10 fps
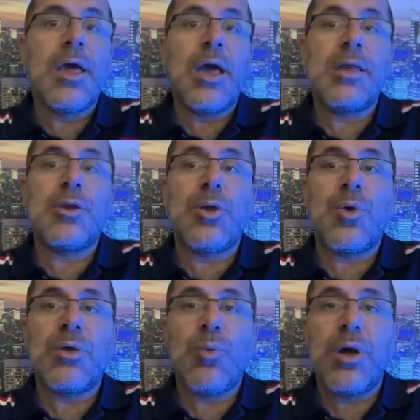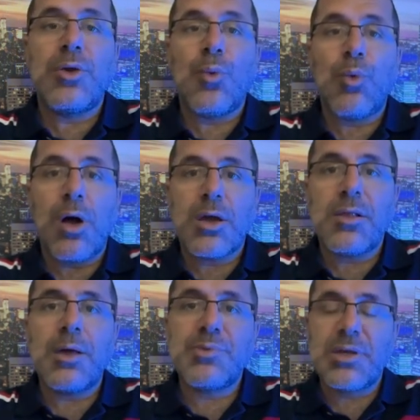And when Rocket
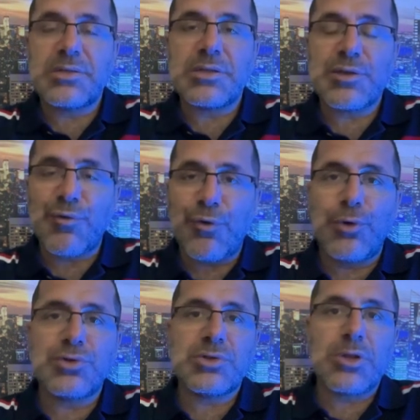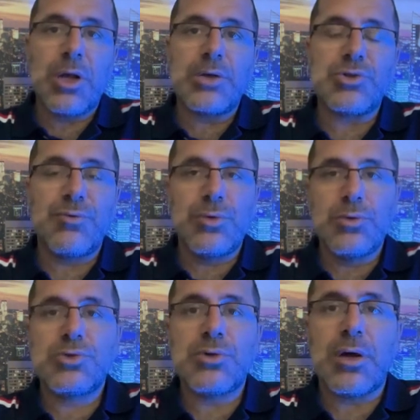Lab does its first launch of
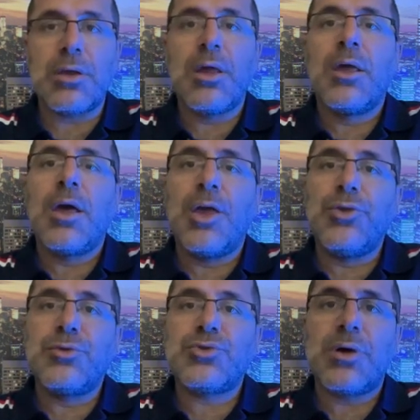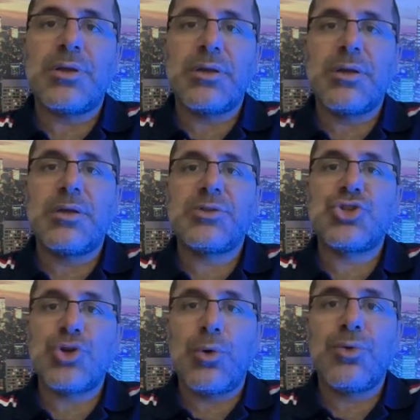Neutron, and Neutron is
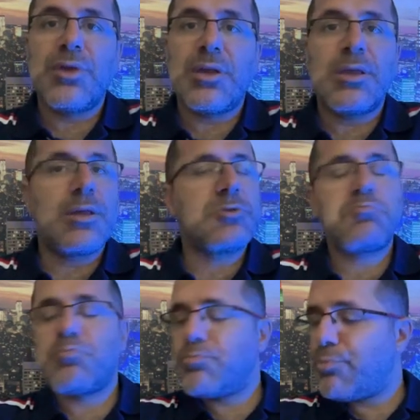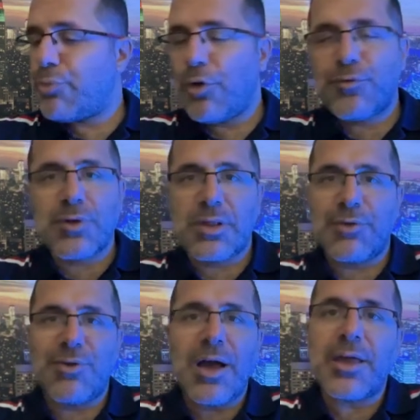shown that it is
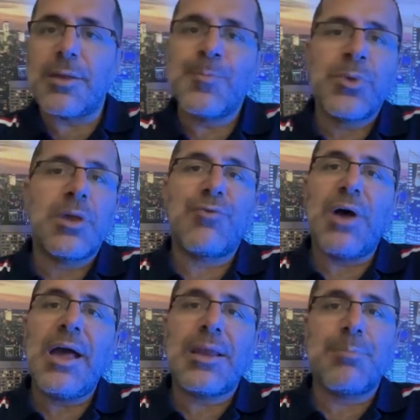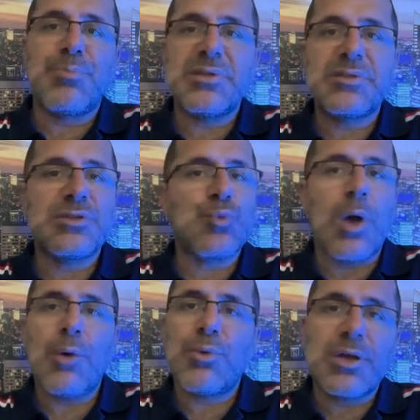perfectly fine. If I had a business,
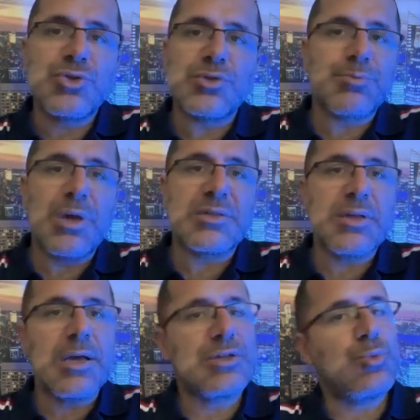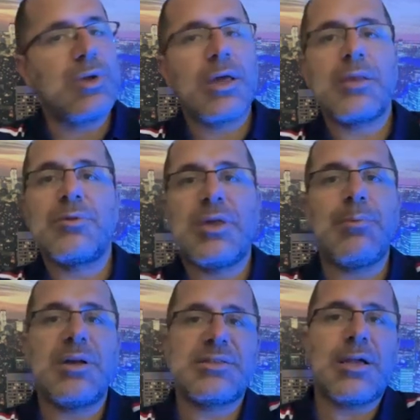why would I choose SpaceX when I can get
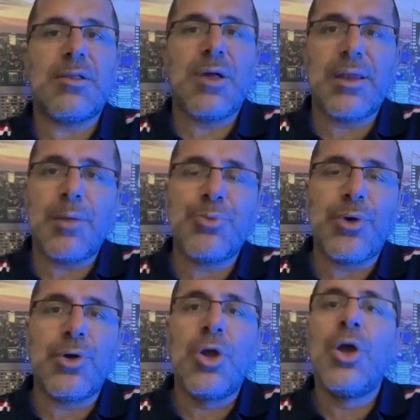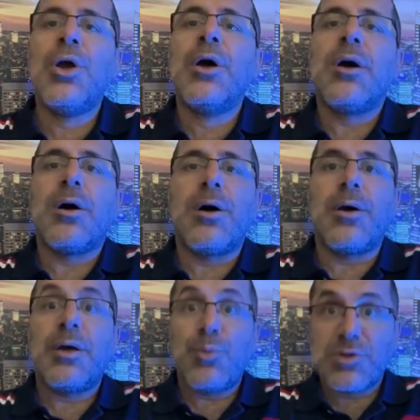my satellite up there?
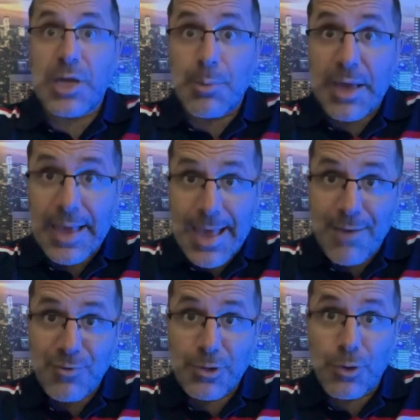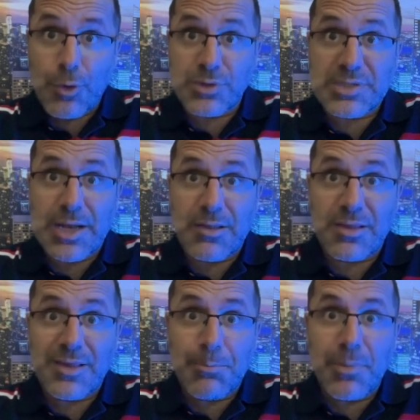And we're talking about heavy load
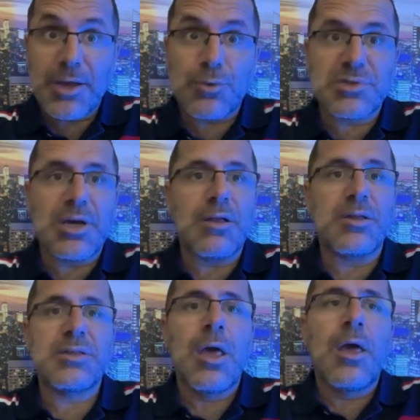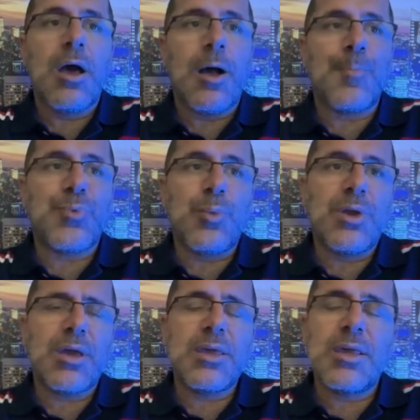satellites, not micro satellites. And when
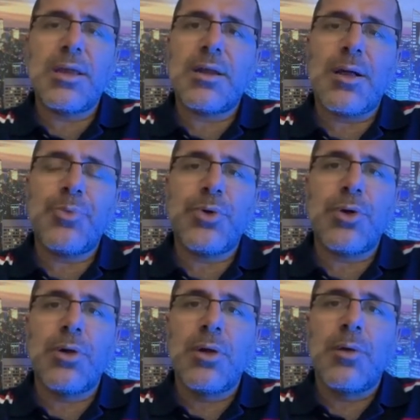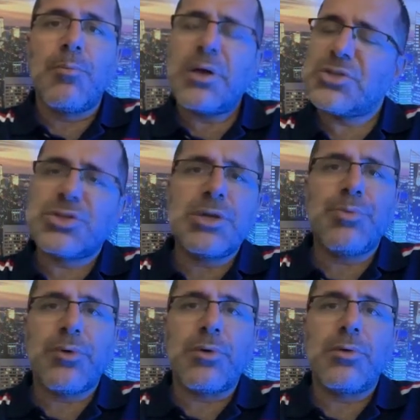I can get it up there much
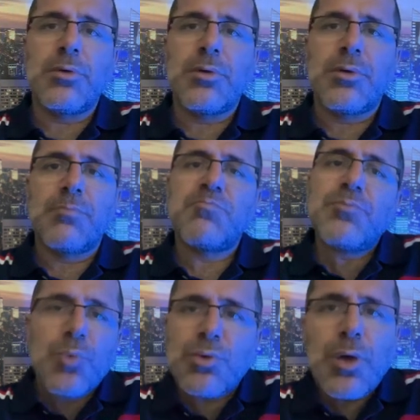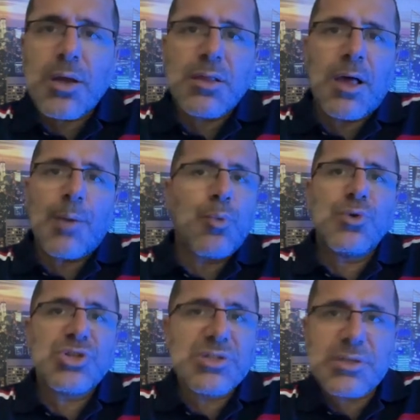cheaper with Rocket Lab,
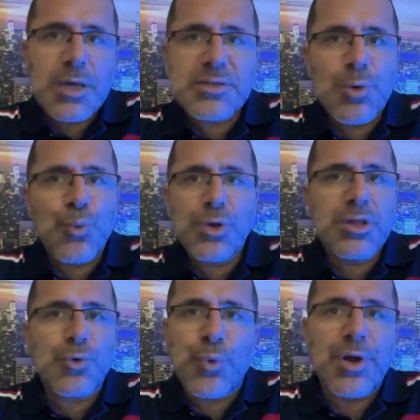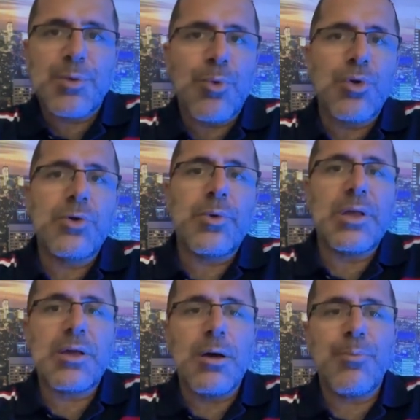which is a really credible and
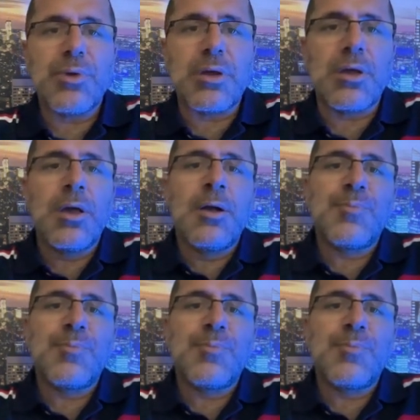great company.